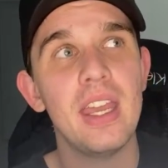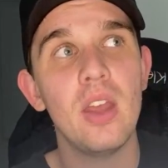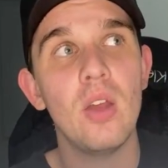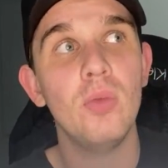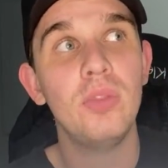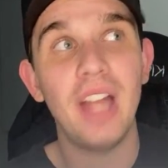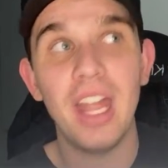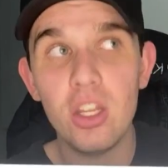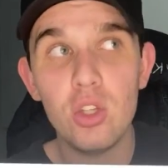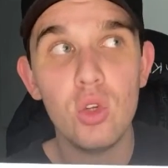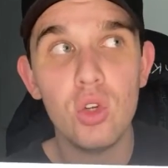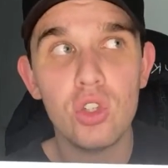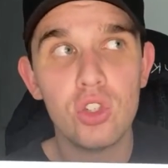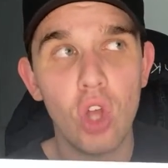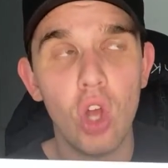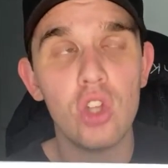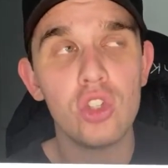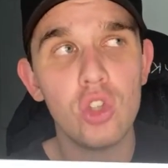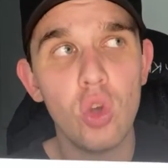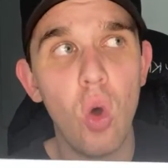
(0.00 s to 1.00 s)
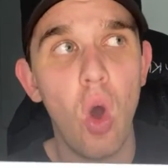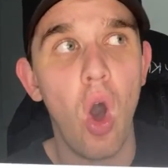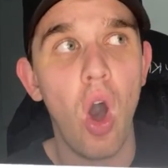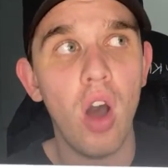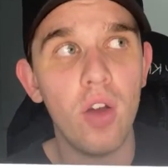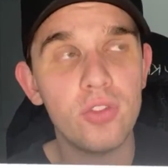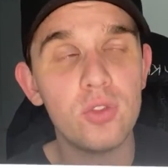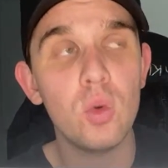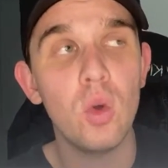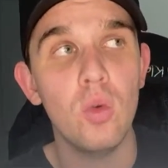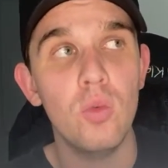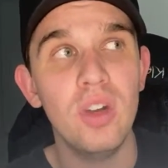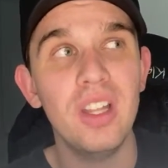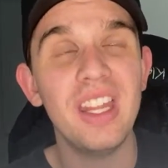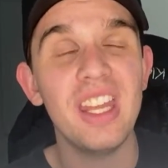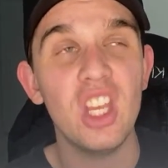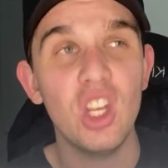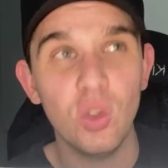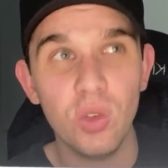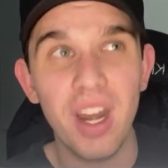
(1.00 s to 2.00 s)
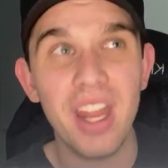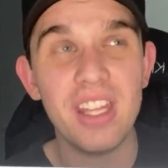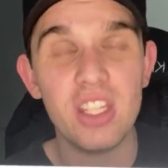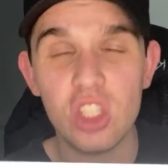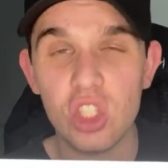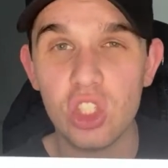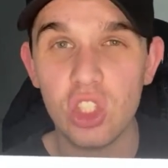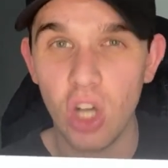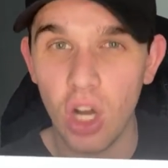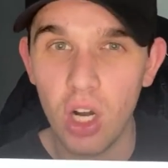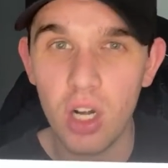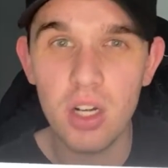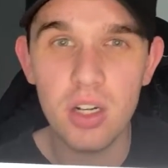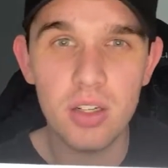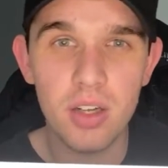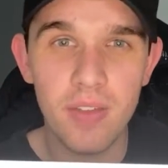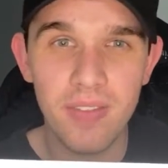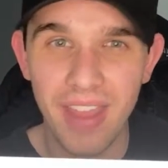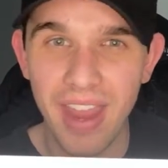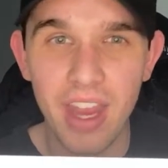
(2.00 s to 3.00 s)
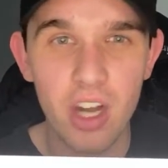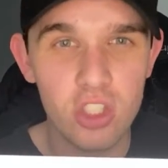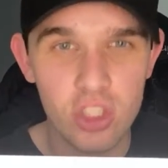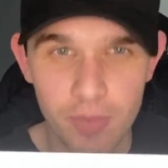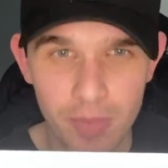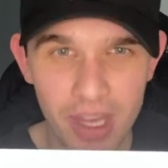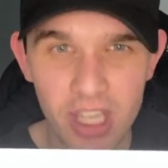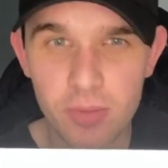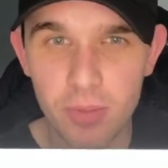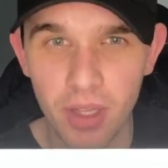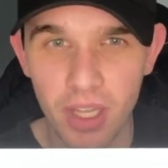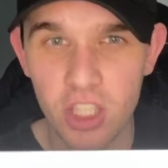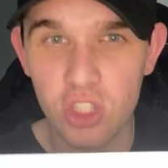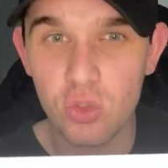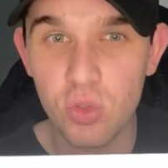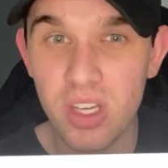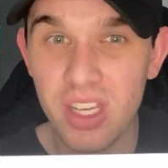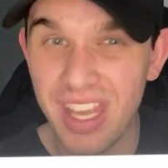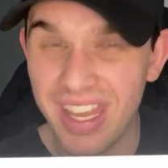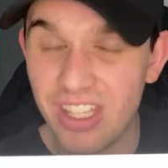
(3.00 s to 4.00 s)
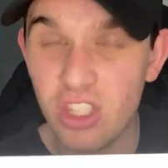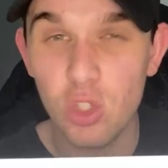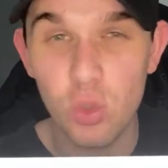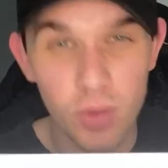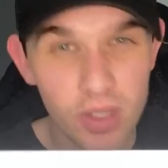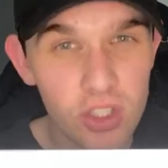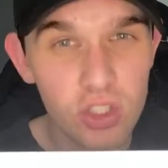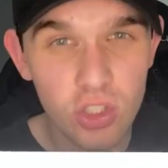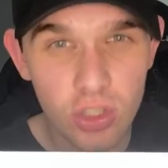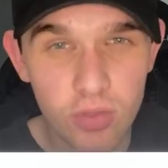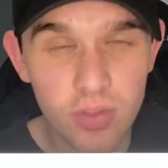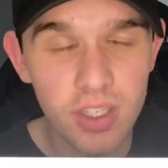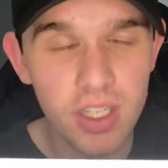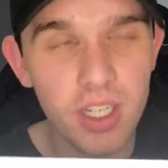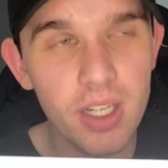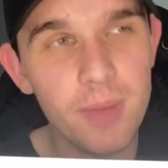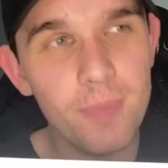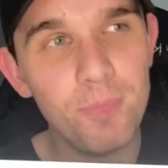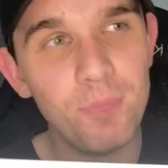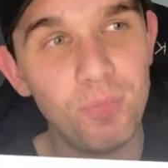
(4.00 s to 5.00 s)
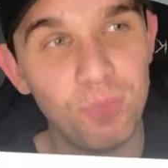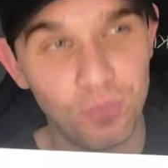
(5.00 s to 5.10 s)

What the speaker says: Vladdy Jr. is also off to a really great start in the annals of baseball history to his career.